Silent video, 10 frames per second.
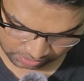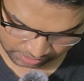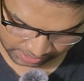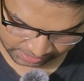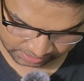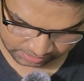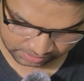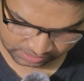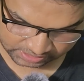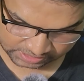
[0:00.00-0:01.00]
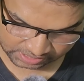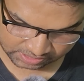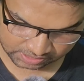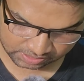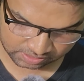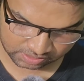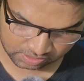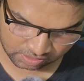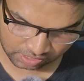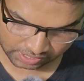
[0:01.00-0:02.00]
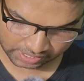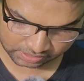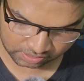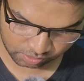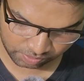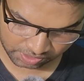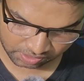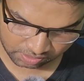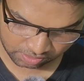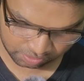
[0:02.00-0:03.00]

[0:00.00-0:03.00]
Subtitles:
knight d6, attack the queen.